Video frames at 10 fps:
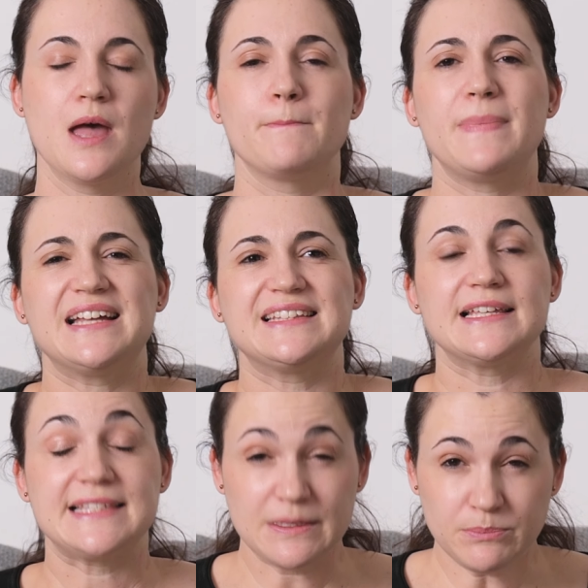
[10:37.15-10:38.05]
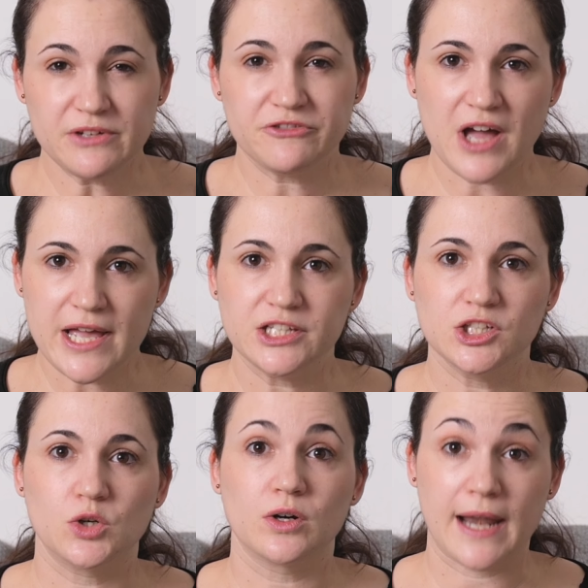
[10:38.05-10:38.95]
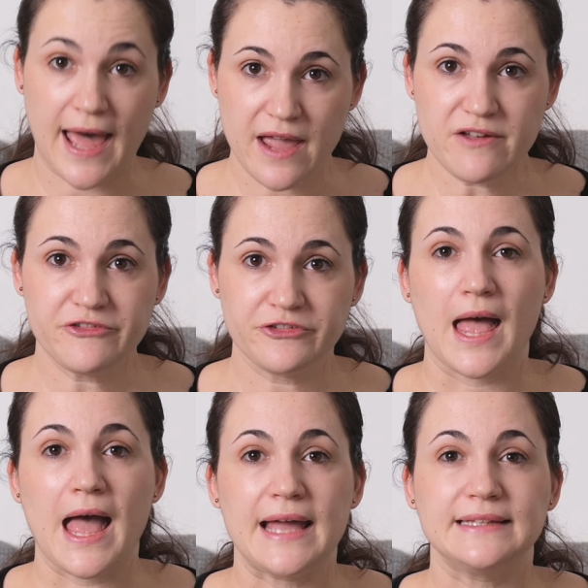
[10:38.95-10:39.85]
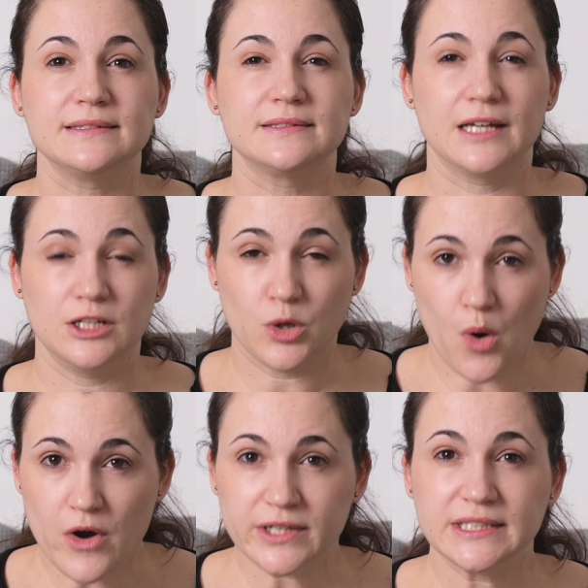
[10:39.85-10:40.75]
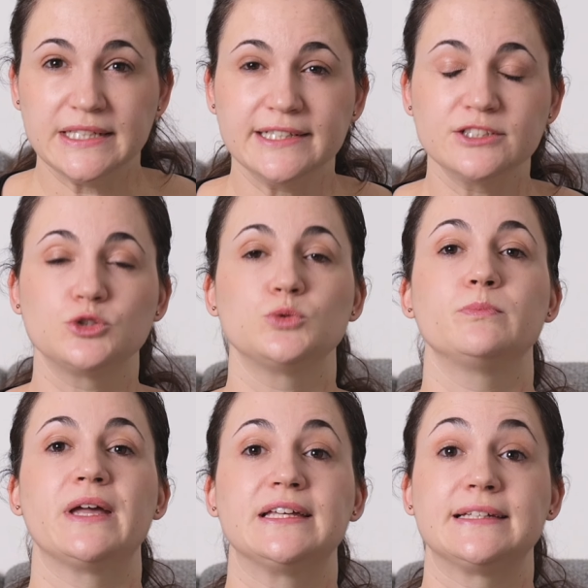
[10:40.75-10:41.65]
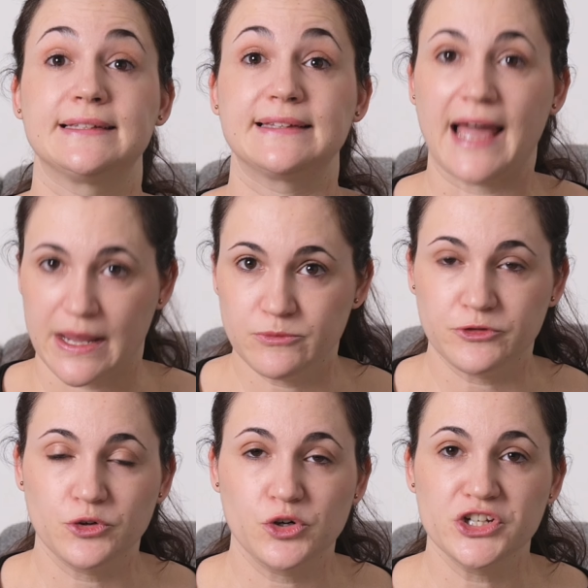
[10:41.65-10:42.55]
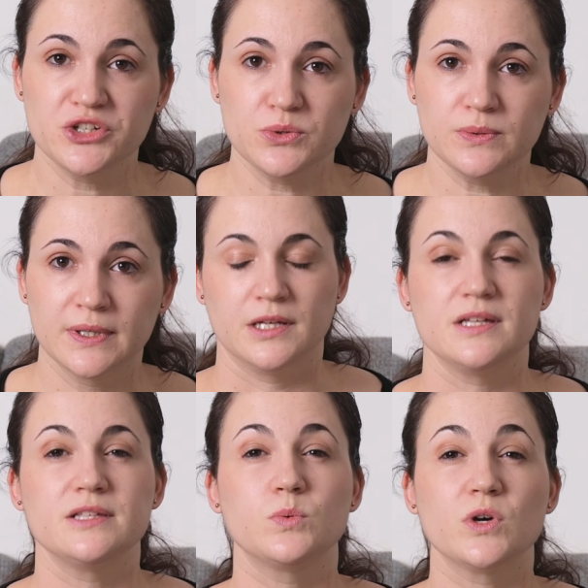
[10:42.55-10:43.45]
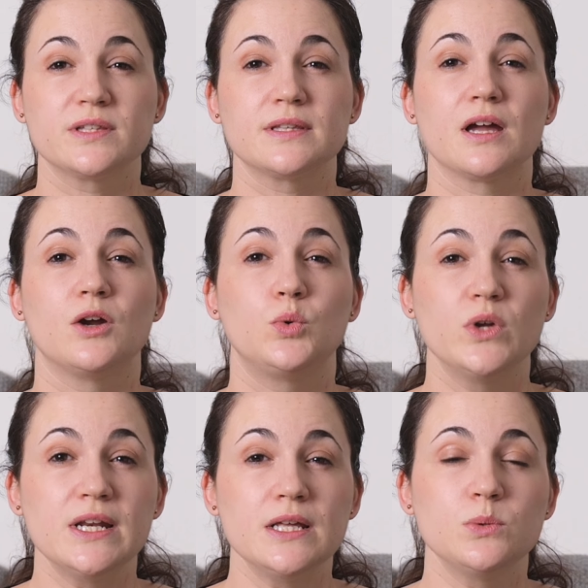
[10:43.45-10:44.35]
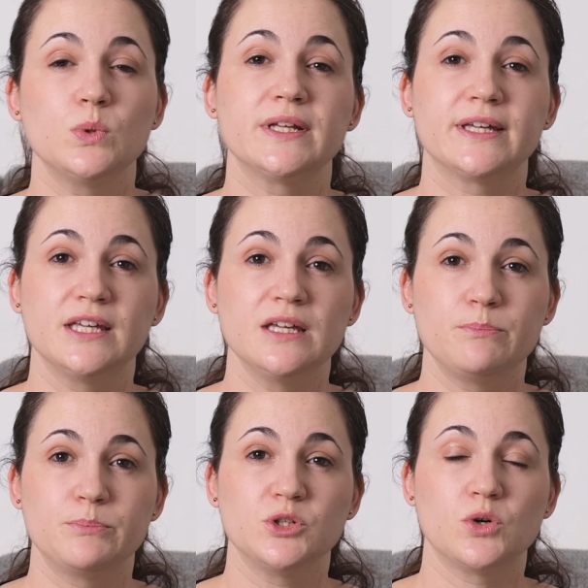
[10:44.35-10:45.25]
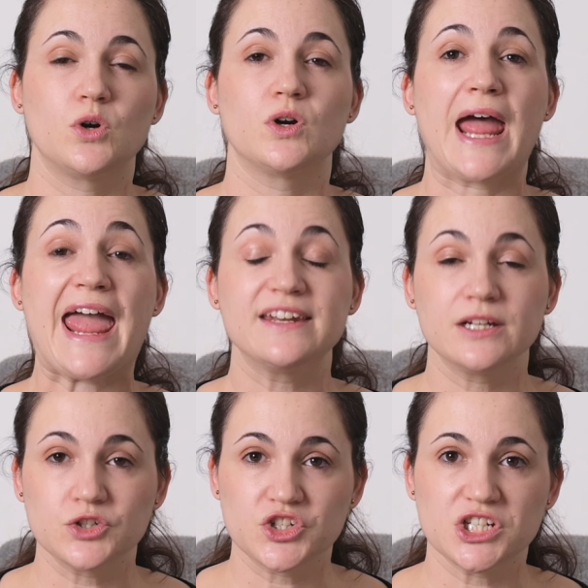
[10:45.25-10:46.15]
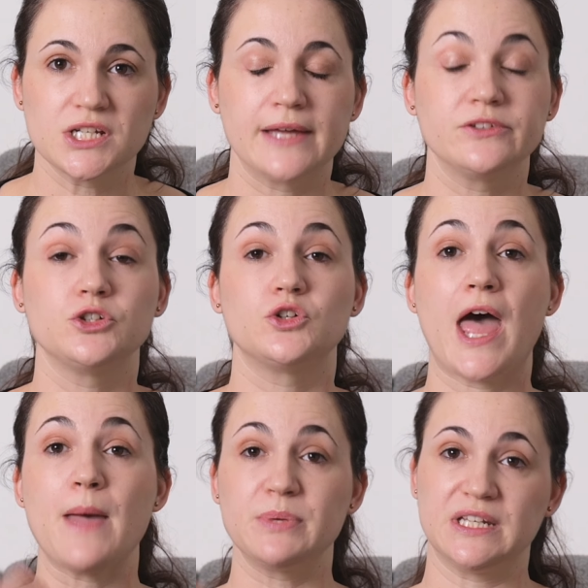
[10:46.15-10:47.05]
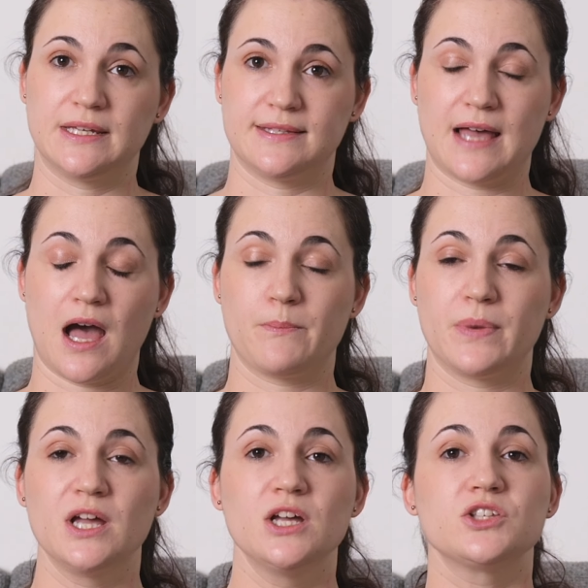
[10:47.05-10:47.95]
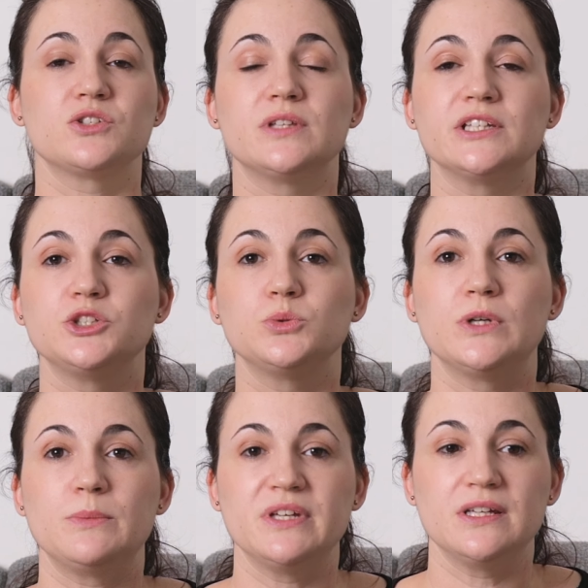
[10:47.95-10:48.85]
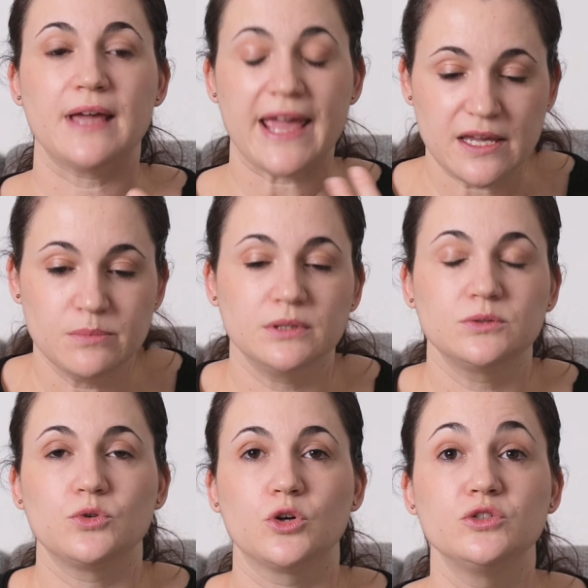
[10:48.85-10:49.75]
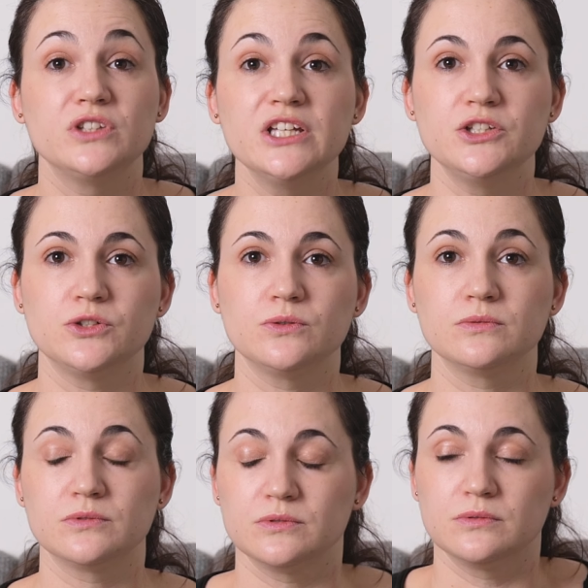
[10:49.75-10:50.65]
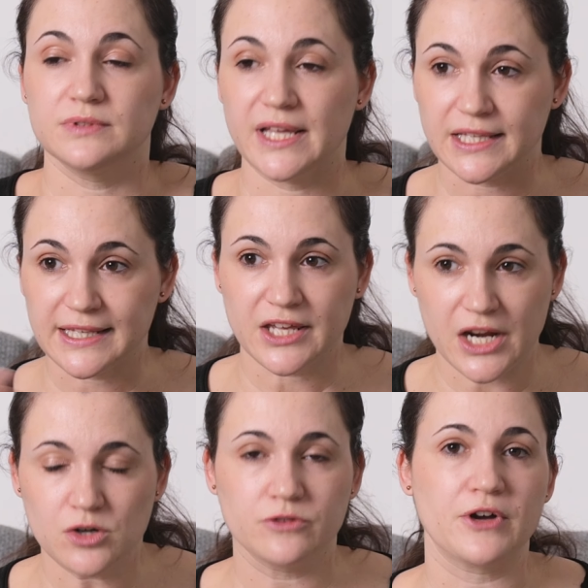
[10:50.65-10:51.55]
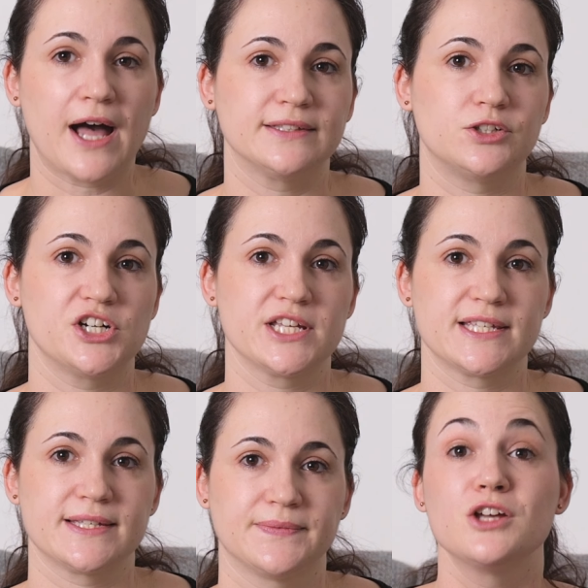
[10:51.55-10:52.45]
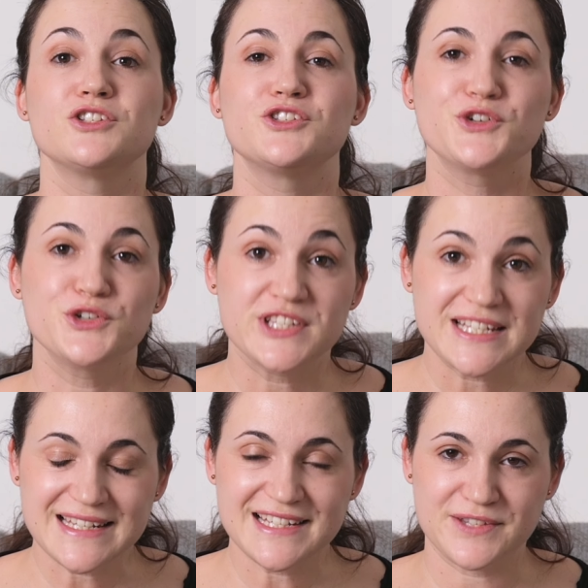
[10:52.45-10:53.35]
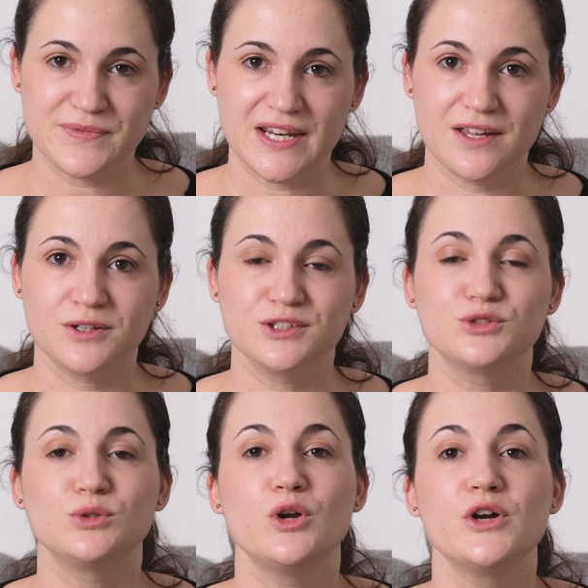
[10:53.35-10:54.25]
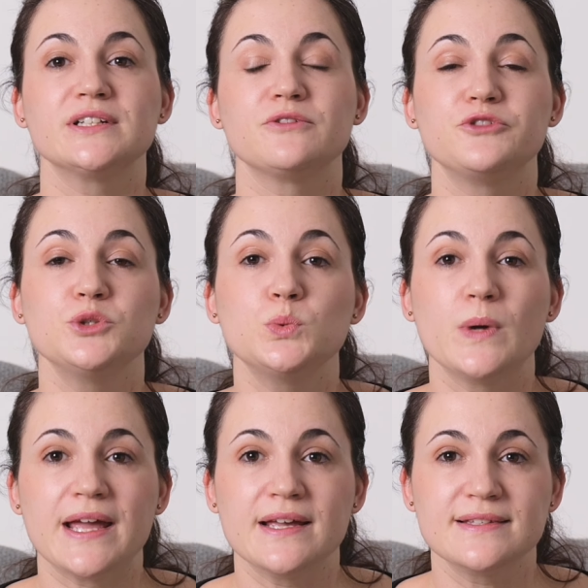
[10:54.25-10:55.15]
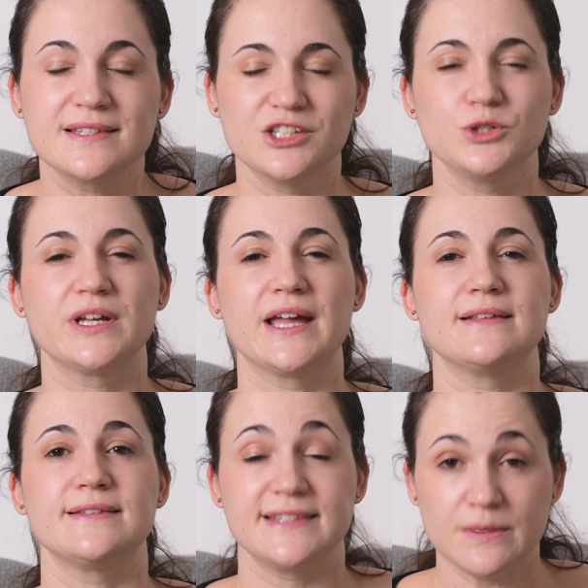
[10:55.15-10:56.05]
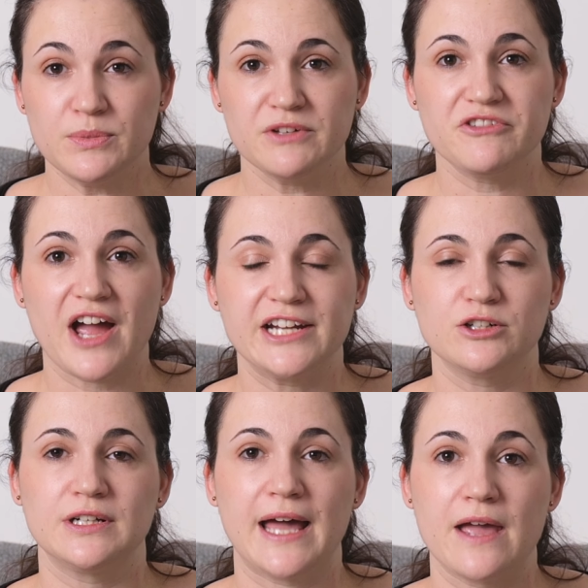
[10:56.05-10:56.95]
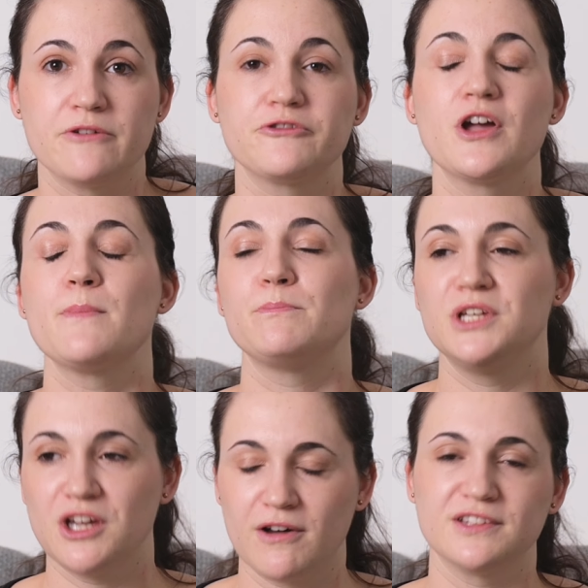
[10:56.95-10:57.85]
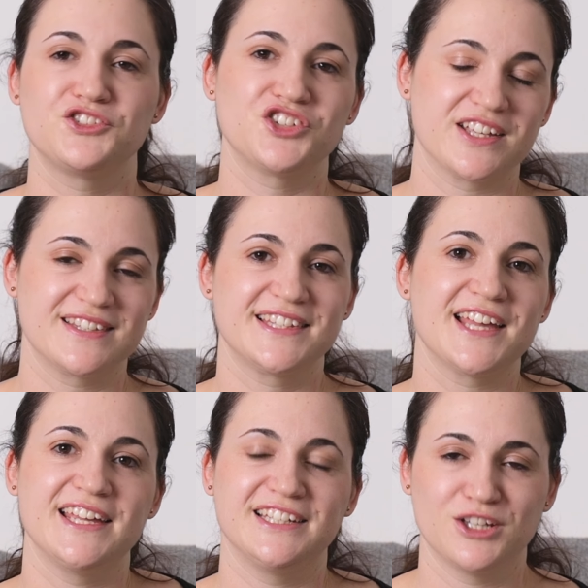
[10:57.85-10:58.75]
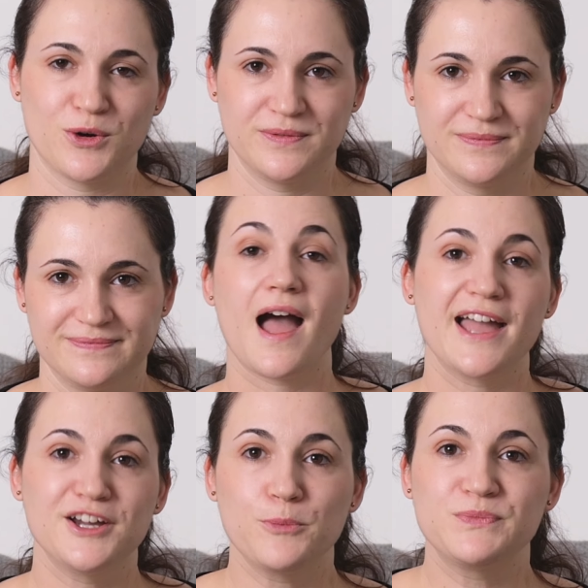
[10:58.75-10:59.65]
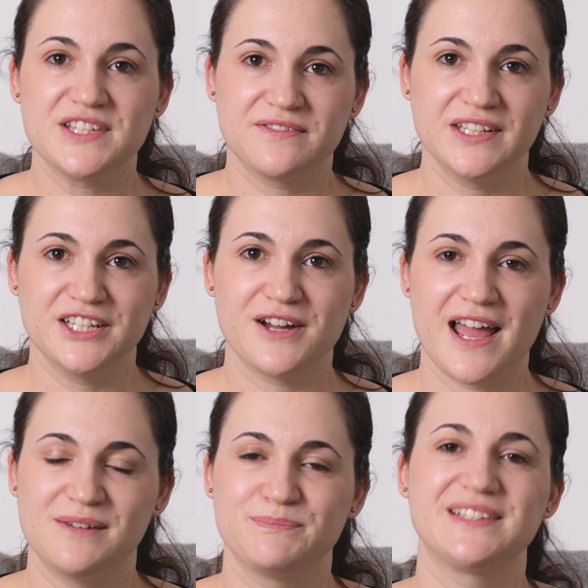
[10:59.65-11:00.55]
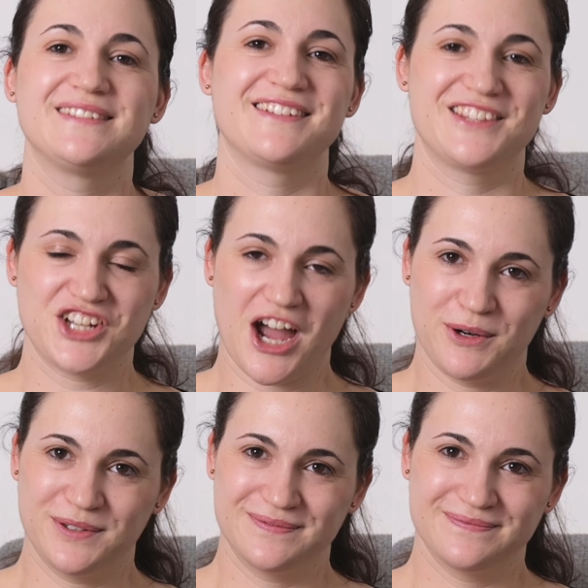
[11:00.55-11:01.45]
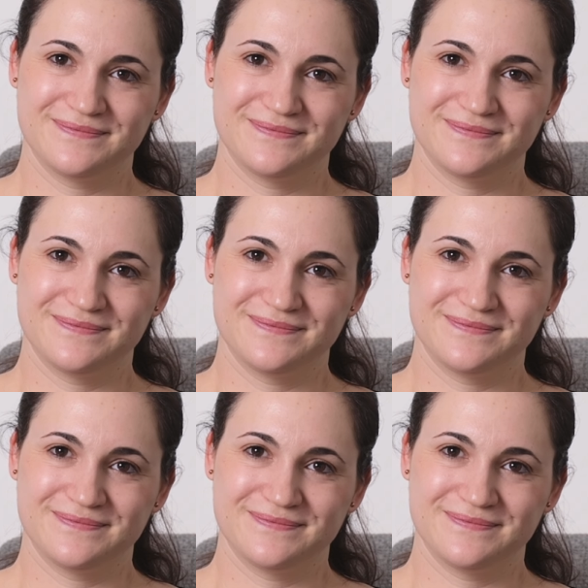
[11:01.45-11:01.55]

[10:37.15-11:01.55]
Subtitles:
But simplifying your life and learning to make time for you is what really will keep your energy and your happiness up, so that you will be able to continue to take care of others. So go see this video to learn a few ways you can simplify your life beyond just saying no. I hope this video helped. Ciao!